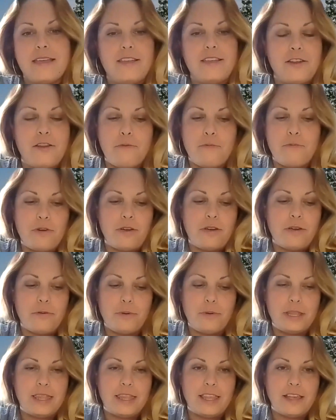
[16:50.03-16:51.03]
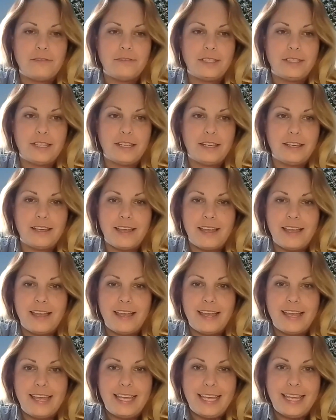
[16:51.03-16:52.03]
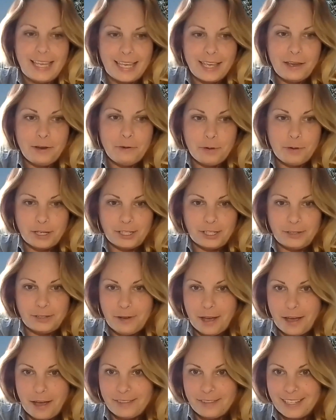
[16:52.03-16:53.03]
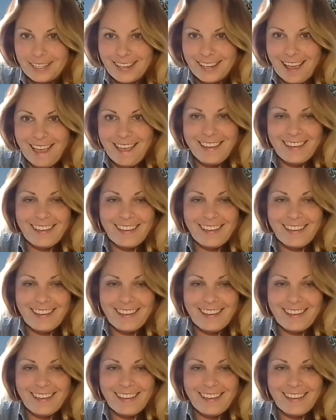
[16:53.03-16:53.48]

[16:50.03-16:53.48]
we'd love to hear what you have to say.